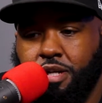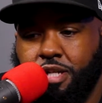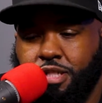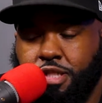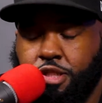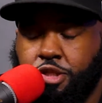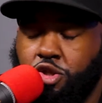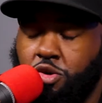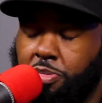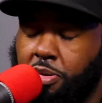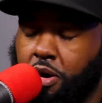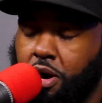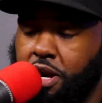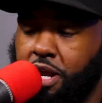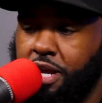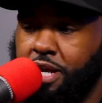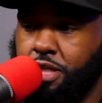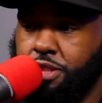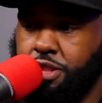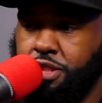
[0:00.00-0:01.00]
It's a two-part
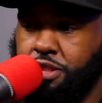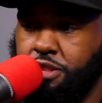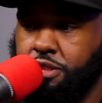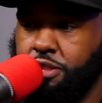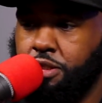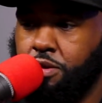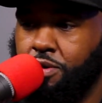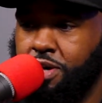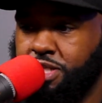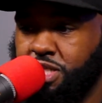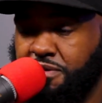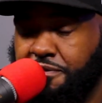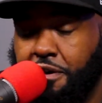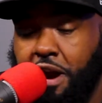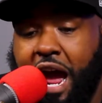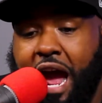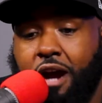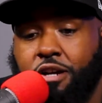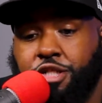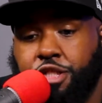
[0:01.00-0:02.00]
answer to this question. For
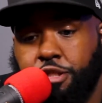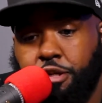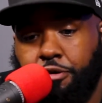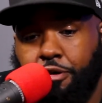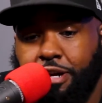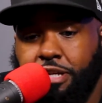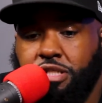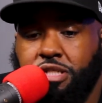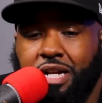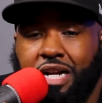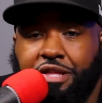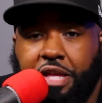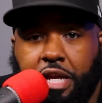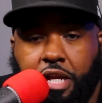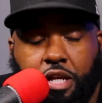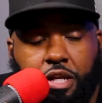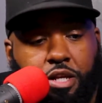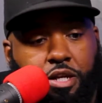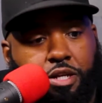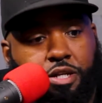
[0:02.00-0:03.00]
our generation, I
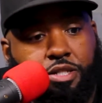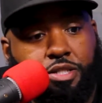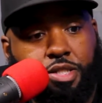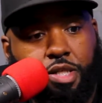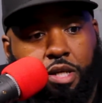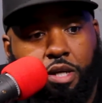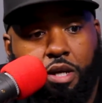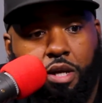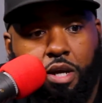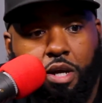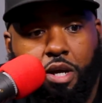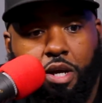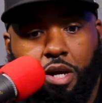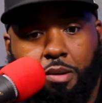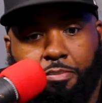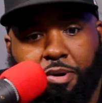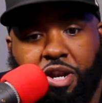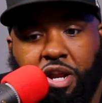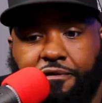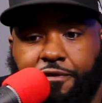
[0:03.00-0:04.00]
think he is.
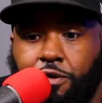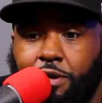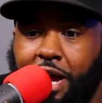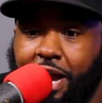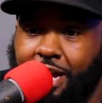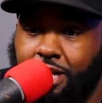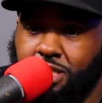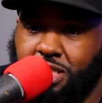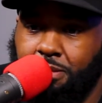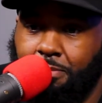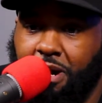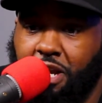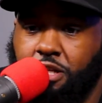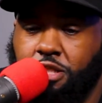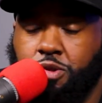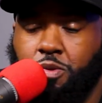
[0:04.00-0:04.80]
But if you ask somebody